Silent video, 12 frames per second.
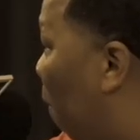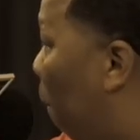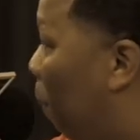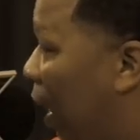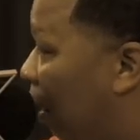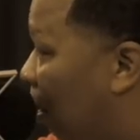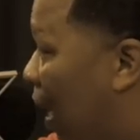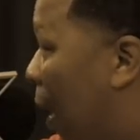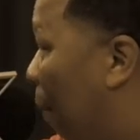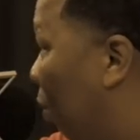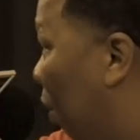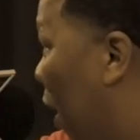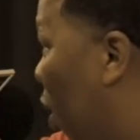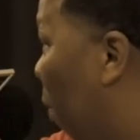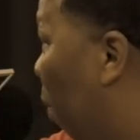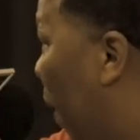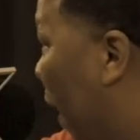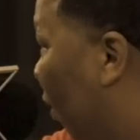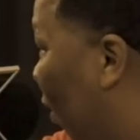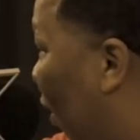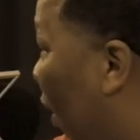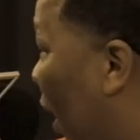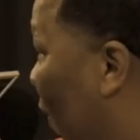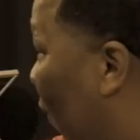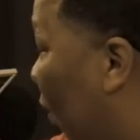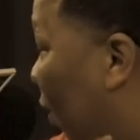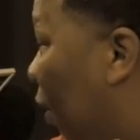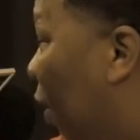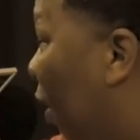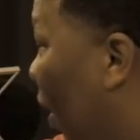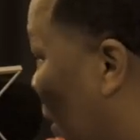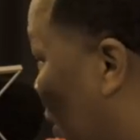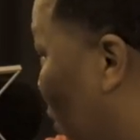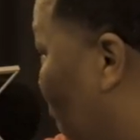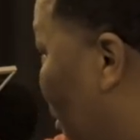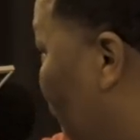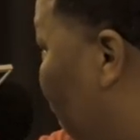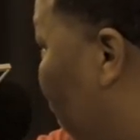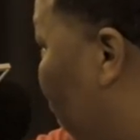The Big Timers album actually gave us the deal.